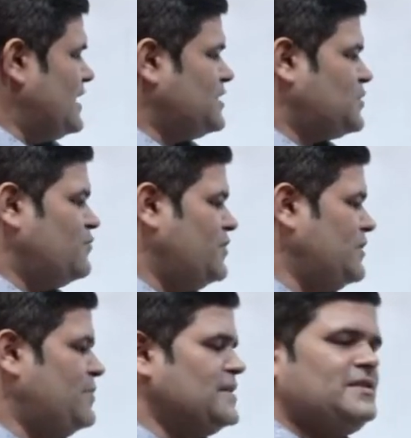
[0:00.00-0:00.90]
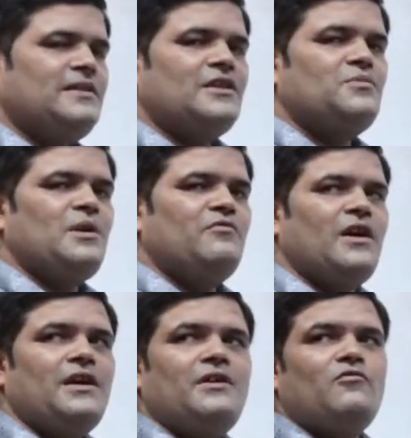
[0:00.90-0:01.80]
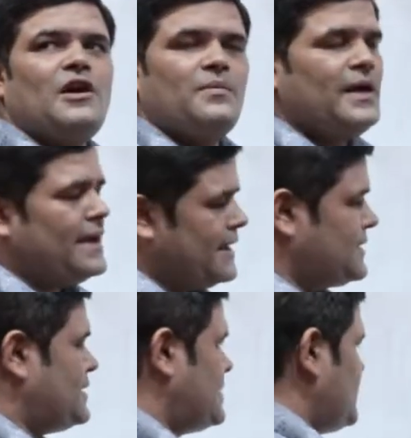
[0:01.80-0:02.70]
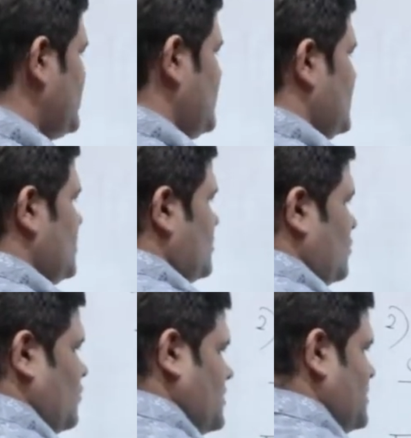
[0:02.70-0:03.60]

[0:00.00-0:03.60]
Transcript: x, we replaces x by y and y by x. So why